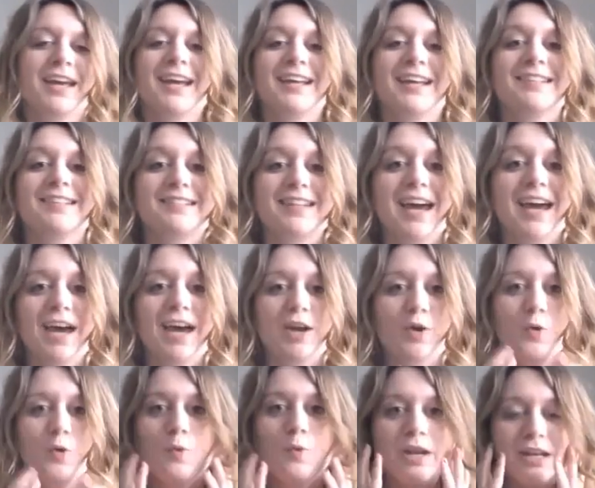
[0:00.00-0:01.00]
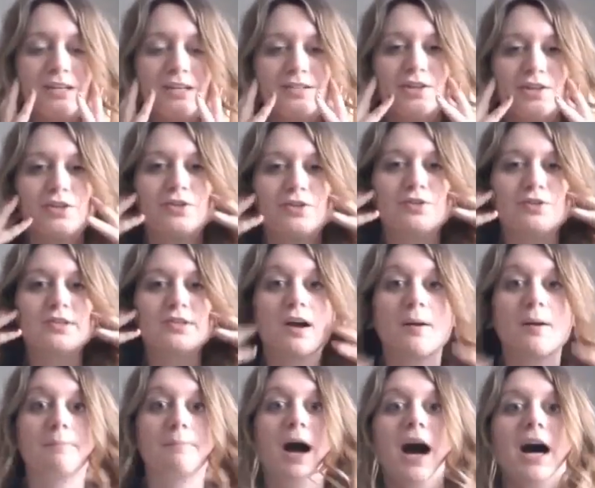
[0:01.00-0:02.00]
Instead, we need to use
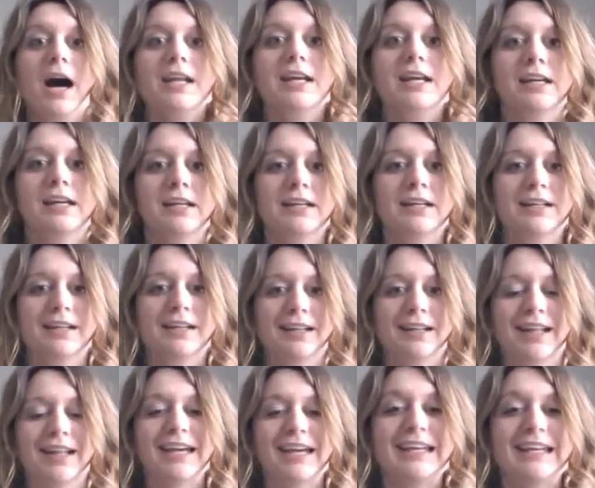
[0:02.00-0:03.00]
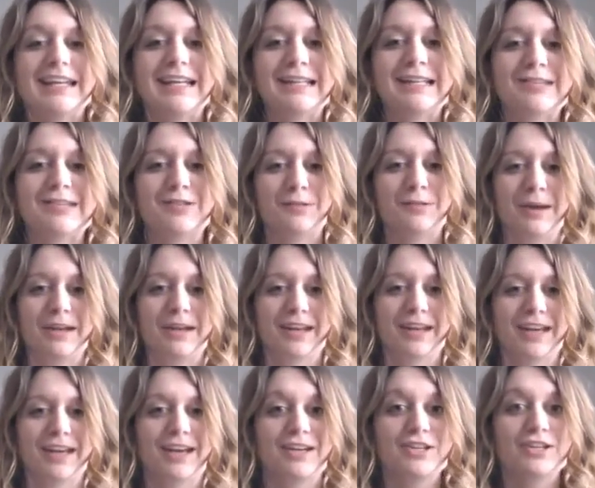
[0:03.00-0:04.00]
our body like an instrument,
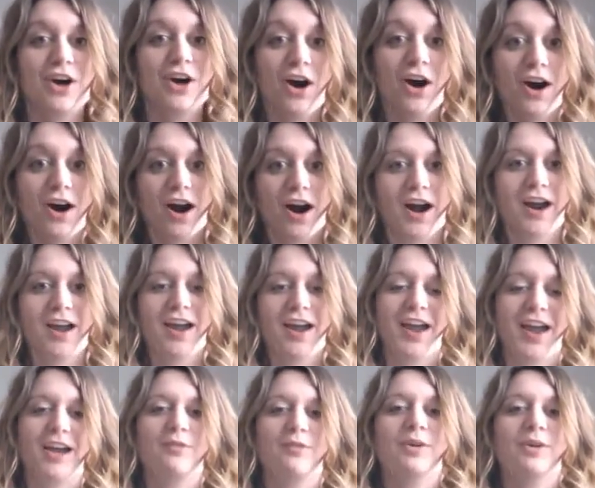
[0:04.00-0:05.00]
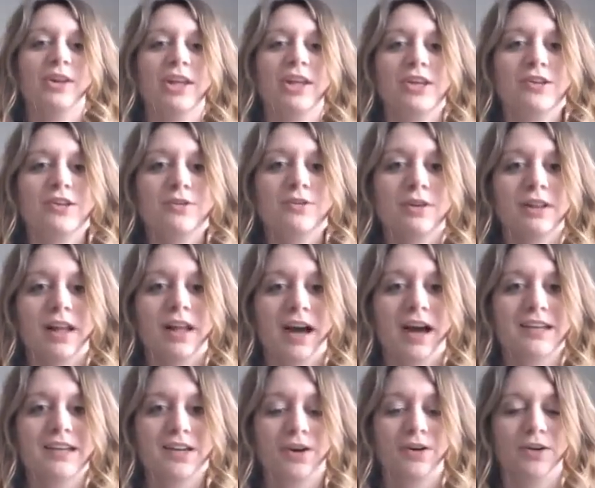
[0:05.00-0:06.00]
like a guitar, and really
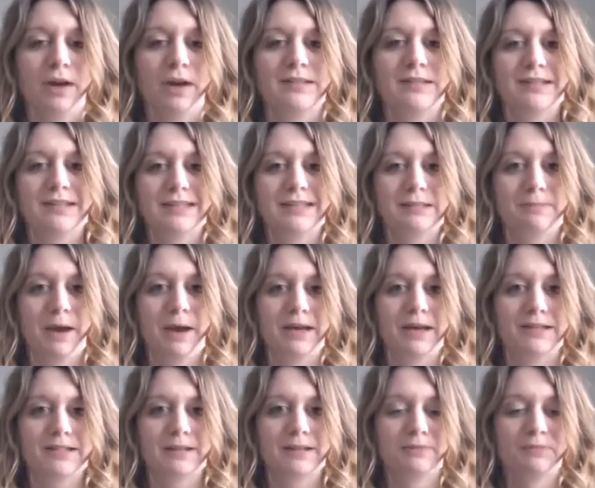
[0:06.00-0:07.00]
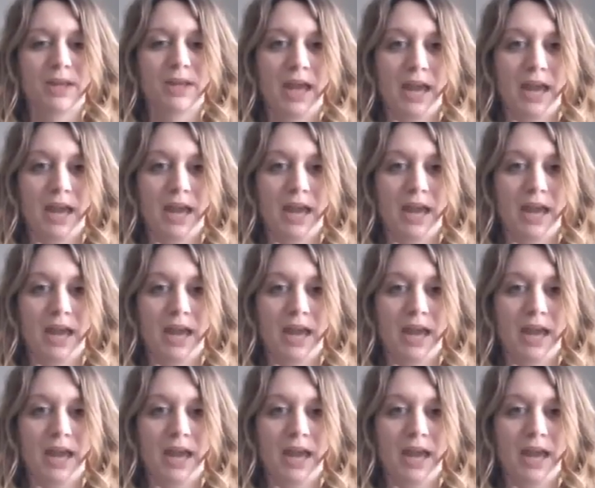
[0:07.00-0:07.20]
utilize our resonant space.